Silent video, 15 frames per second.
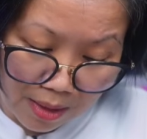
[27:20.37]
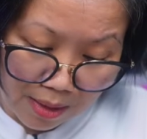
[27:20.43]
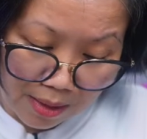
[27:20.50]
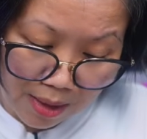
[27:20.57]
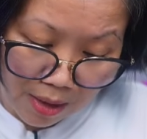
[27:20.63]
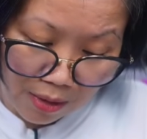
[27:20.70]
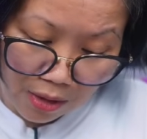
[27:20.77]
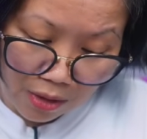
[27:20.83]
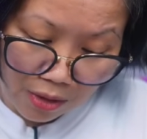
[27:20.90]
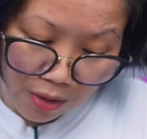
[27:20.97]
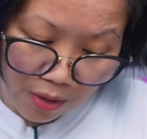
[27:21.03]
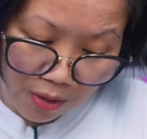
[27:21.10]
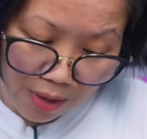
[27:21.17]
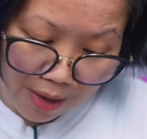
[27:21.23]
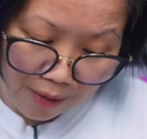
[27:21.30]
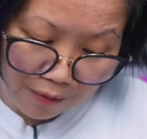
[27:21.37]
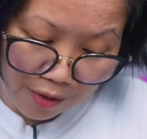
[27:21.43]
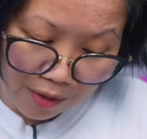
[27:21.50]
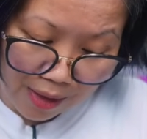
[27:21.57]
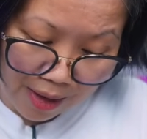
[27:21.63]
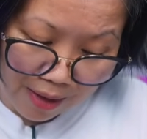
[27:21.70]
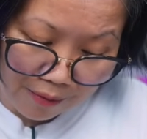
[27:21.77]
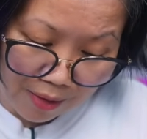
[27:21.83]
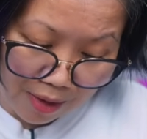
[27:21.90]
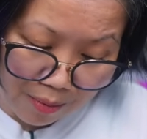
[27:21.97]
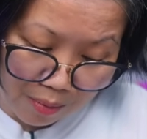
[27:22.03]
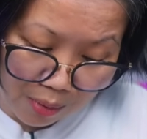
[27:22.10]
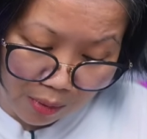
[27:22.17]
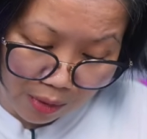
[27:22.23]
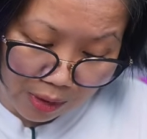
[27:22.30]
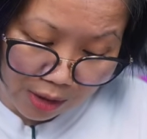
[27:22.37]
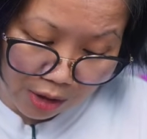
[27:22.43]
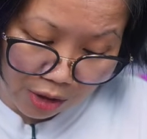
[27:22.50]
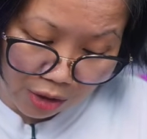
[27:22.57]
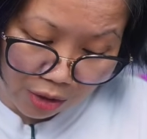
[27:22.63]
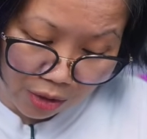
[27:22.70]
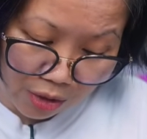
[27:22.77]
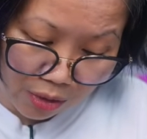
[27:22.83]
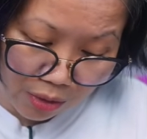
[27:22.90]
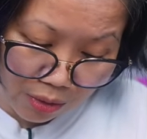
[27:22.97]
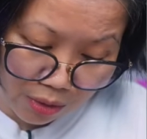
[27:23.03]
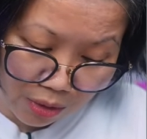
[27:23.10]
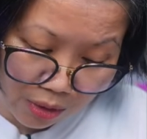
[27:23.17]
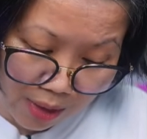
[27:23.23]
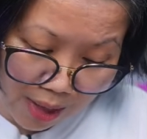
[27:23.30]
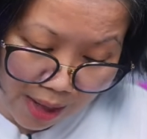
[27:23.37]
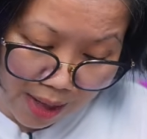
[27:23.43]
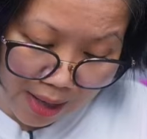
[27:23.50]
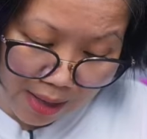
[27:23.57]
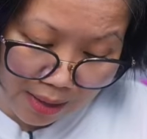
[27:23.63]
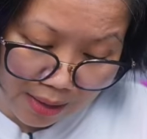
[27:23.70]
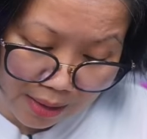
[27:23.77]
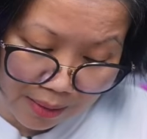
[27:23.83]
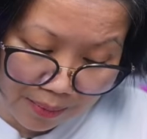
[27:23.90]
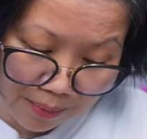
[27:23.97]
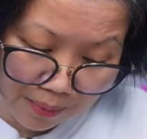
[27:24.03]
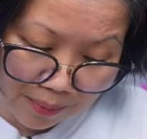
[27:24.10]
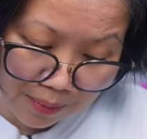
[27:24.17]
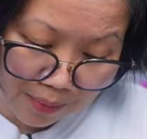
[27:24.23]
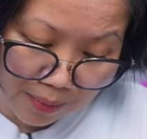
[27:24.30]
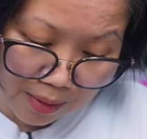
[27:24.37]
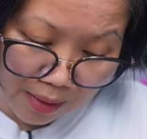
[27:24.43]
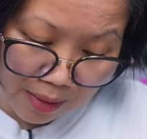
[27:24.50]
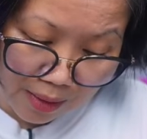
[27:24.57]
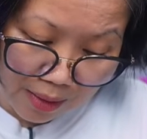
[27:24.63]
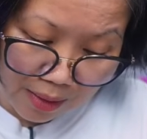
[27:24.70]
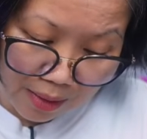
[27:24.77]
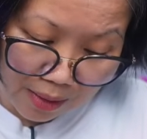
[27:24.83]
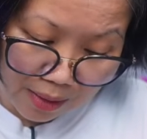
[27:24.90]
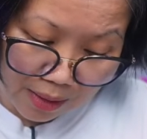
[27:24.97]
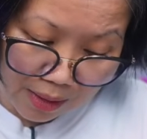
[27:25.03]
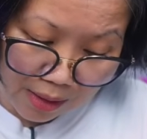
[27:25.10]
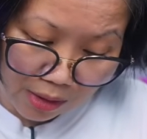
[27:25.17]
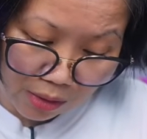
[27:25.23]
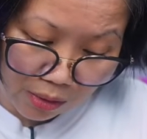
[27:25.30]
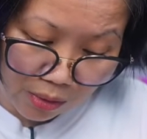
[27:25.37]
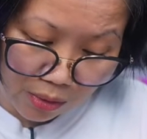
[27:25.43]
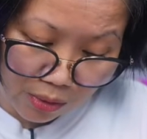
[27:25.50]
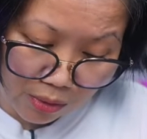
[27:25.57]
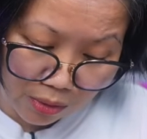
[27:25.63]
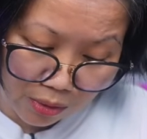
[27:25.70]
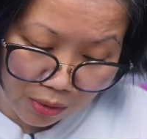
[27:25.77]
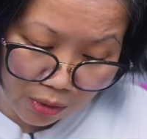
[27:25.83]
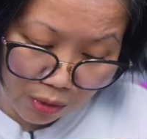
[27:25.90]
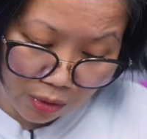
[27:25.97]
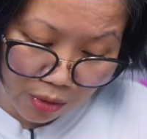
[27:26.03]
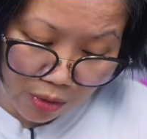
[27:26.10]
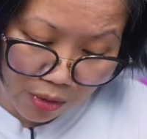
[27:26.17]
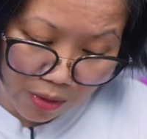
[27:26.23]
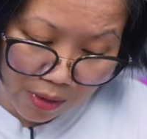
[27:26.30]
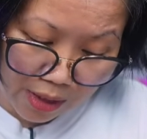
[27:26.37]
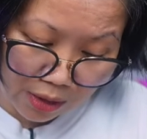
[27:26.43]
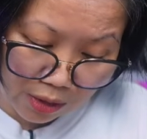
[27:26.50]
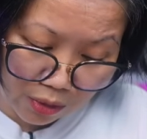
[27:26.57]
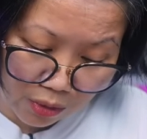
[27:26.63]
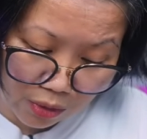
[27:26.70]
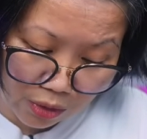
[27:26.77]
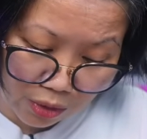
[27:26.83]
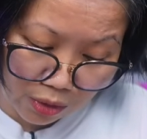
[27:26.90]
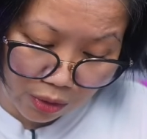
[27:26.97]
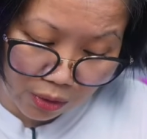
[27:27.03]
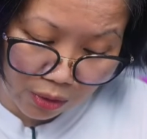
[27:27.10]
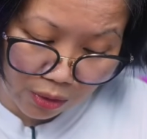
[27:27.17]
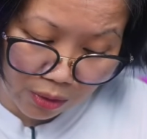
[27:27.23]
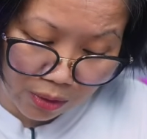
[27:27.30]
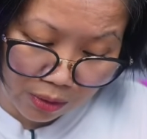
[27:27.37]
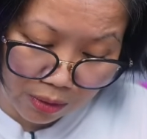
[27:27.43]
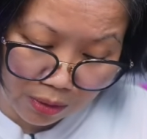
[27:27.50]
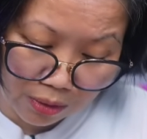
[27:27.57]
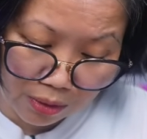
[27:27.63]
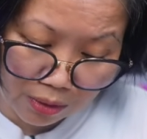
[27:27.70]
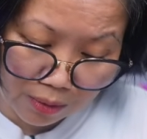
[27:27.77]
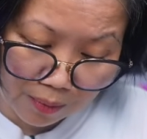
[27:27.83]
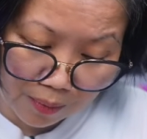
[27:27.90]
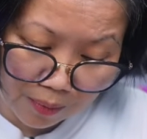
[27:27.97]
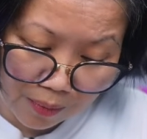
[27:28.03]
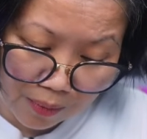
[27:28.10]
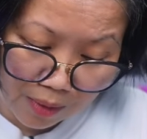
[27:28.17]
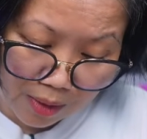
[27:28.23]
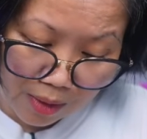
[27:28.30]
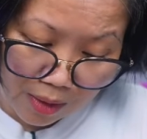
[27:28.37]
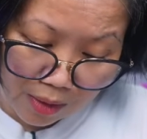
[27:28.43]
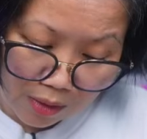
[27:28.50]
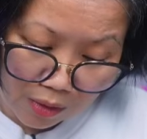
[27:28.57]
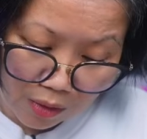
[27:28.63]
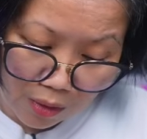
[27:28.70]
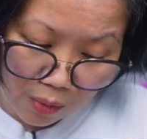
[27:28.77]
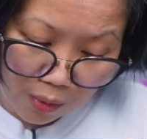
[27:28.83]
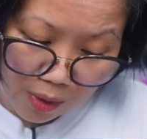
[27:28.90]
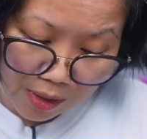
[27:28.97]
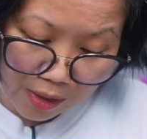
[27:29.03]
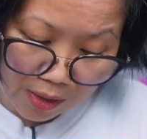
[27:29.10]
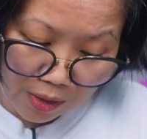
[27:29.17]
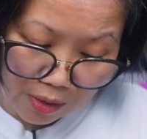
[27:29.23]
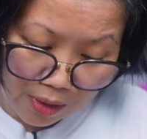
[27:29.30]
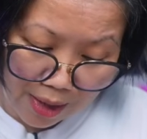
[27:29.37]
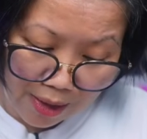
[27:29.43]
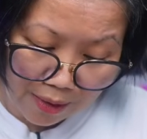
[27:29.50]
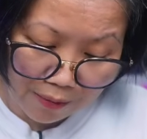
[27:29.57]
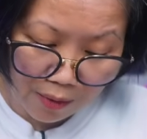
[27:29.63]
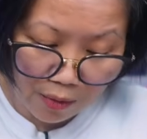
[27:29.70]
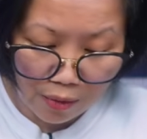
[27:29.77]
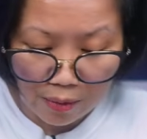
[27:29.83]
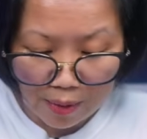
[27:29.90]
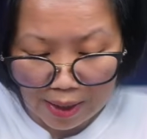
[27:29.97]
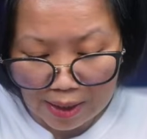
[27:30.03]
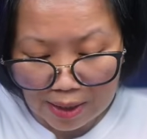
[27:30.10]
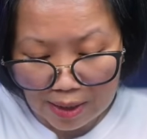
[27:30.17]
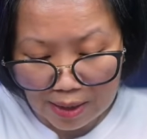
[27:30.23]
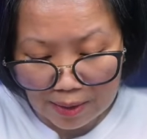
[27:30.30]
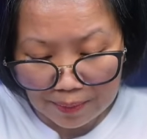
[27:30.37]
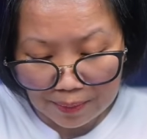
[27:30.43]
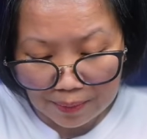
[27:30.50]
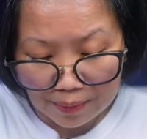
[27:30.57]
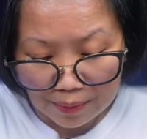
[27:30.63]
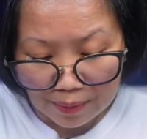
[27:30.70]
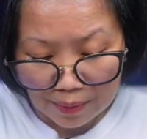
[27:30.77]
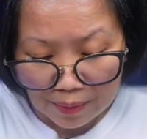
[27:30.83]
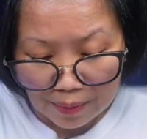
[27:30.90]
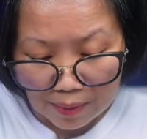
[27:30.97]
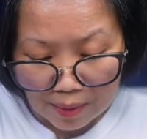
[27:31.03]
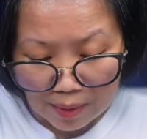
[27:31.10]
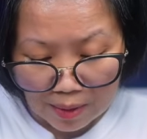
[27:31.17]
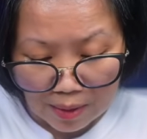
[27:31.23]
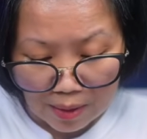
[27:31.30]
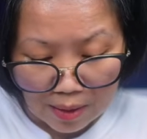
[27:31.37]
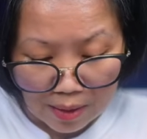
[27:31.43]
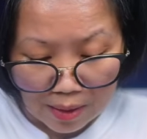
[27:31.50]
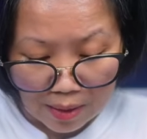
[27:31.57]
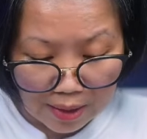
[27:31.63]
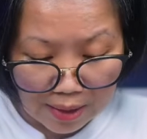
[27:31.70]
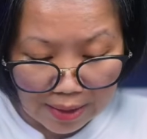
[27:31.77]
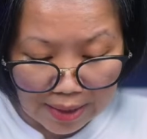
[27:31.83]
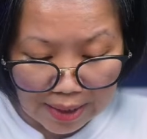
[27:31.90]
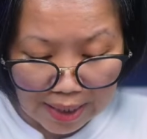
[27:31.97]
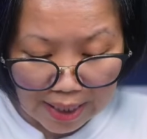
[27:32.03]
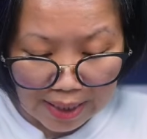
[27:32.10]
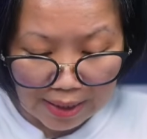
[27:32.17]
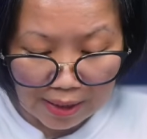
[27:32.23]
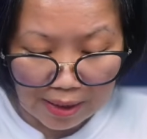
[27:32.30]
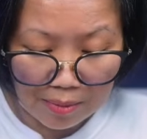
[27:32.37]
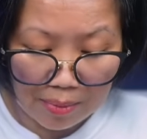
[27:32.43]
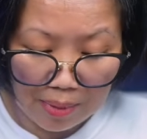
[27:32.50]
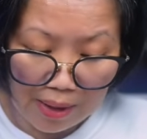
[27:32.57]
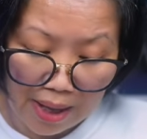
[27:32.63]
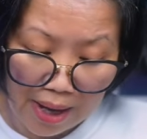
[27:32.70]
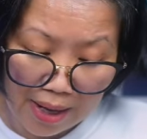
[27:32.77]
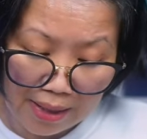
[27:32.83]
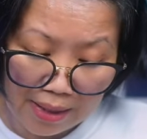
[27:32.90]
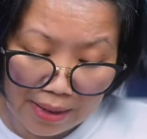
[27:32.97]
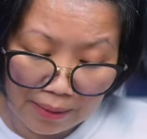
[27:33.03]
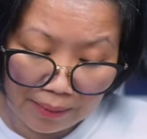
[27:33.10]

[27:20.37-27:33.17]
now you don't have to have a bullet journal to add little drawings or doodles. So whether you have already dated planner